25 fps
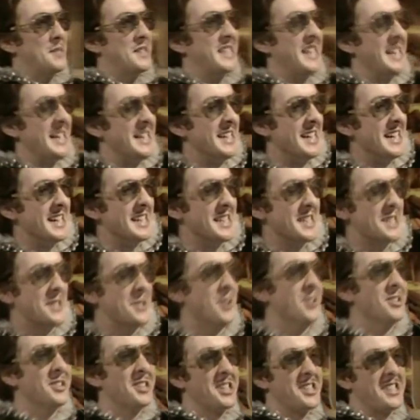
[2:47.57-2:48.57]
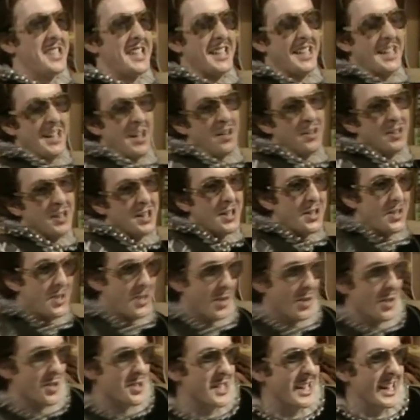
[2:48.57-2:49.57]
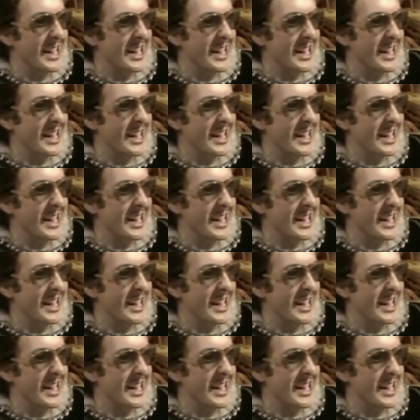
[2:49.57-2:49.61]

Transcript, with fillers: Sidney, it is good to see thee on these shores